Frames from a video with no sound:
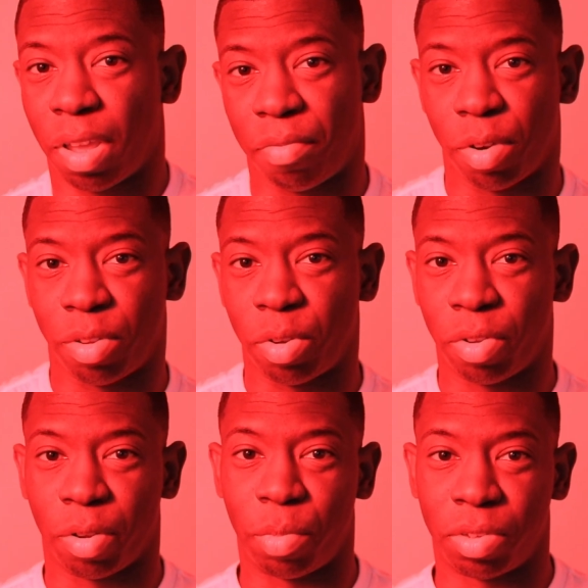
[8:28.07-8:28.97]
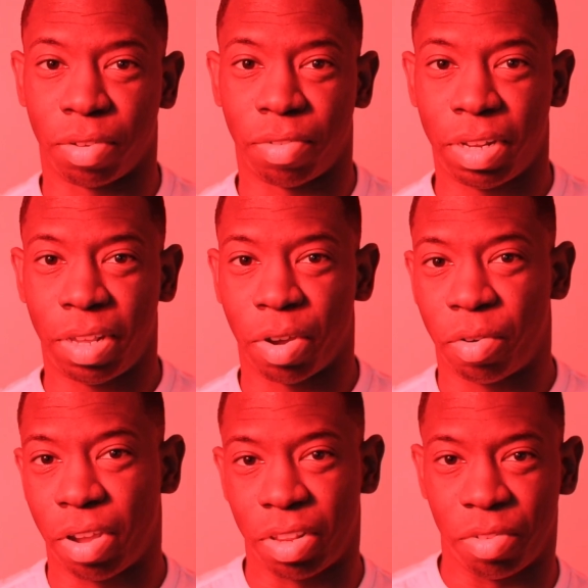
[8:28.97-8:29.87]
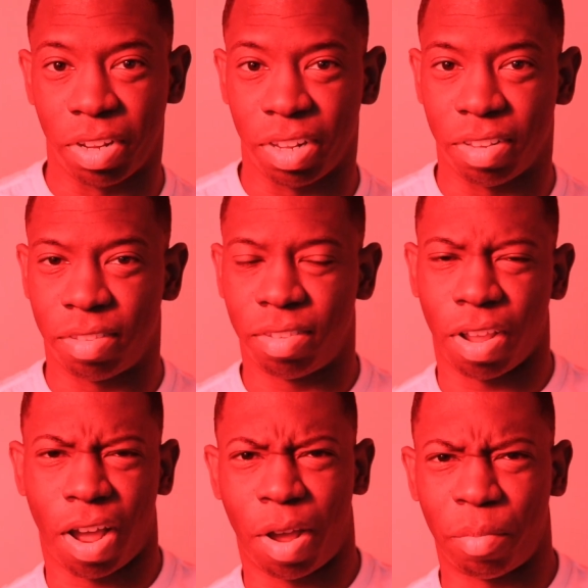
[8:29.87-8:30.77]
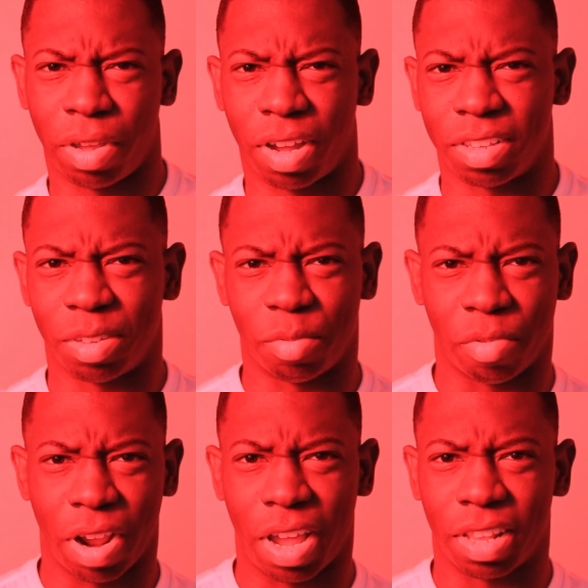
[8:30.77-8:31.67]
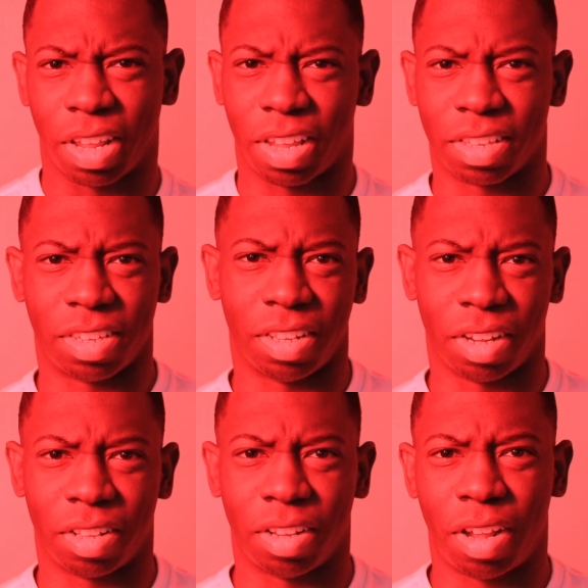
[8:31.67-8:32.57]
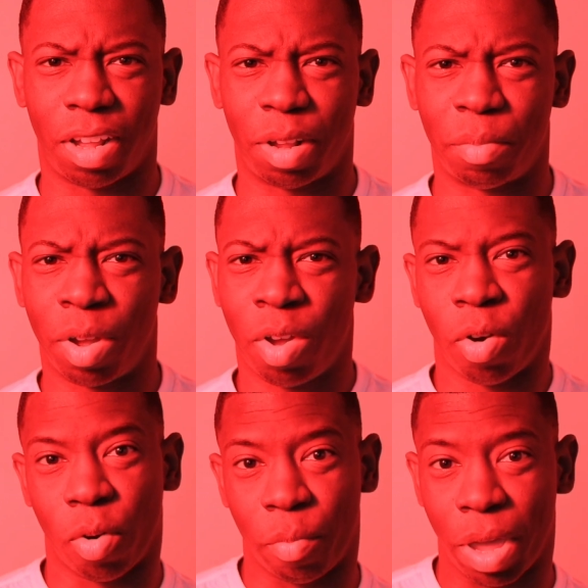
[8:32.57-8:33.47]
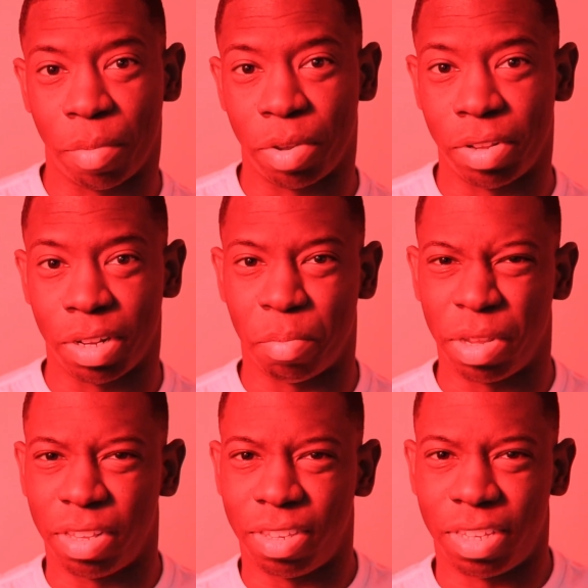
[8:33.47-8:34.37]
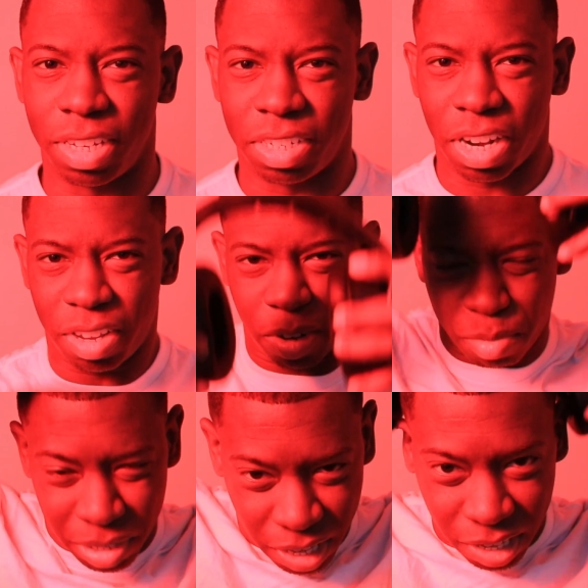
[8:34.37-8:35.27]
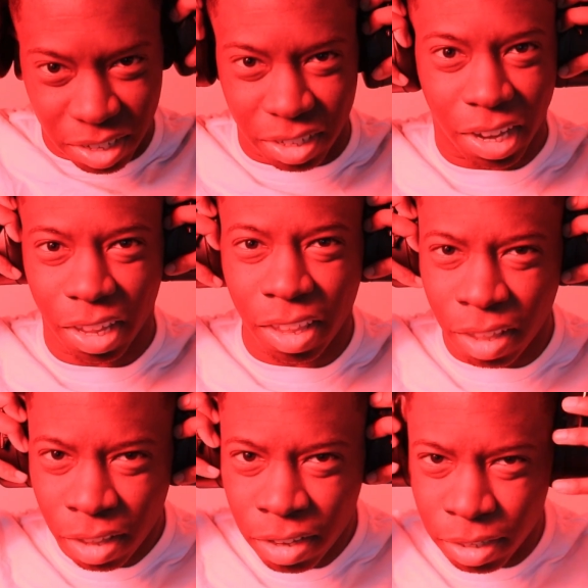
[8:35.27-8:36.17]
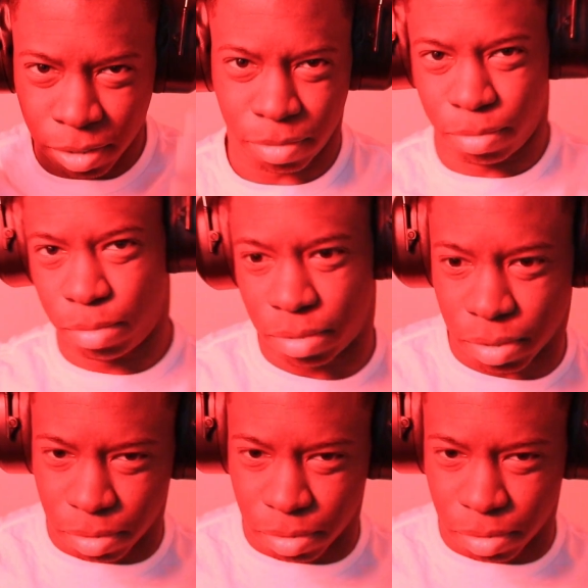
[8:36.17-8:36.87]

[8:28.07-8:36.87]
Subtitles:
If you're doing a music video and you need ambiance of red, like it's in a club, or maybe you need to be a DJ, you know what I'm saying? You're like, you